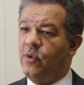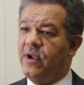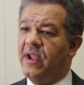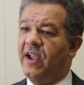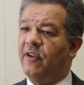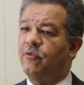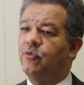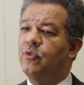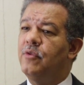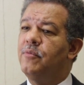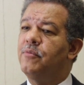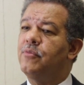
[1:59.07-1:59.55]
We
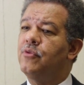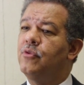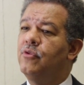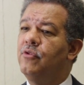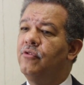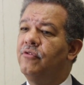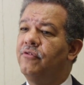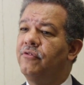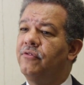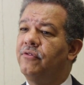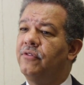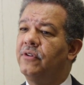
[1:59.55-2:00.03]
have to
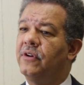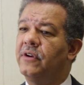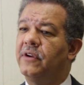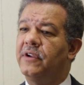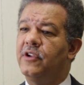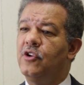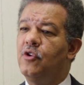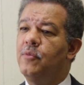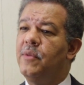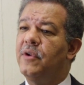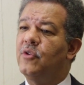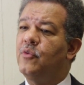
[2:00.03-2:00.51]
improve
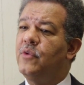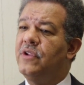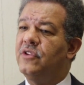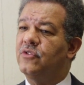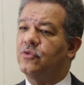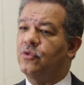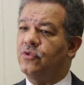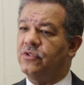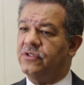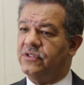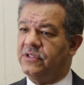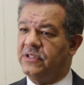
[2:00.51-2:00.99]
human
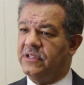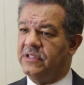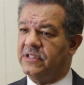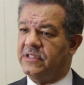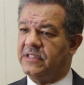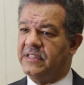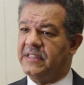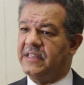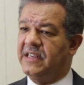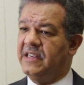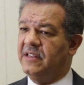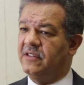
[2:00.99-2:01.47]
resources,
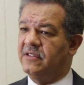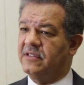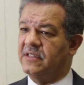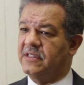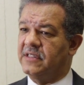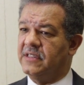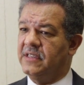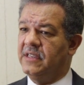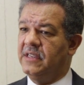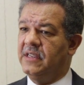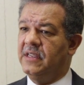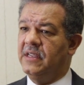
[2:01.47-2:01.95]

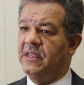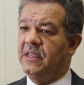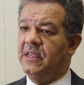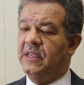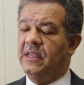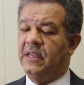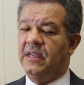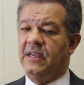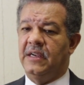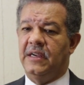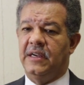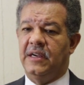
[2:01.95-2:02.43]
skills.
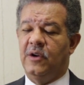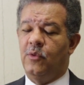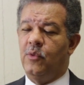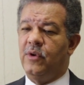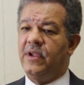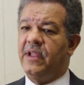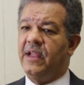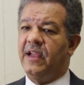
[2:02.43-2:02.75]
We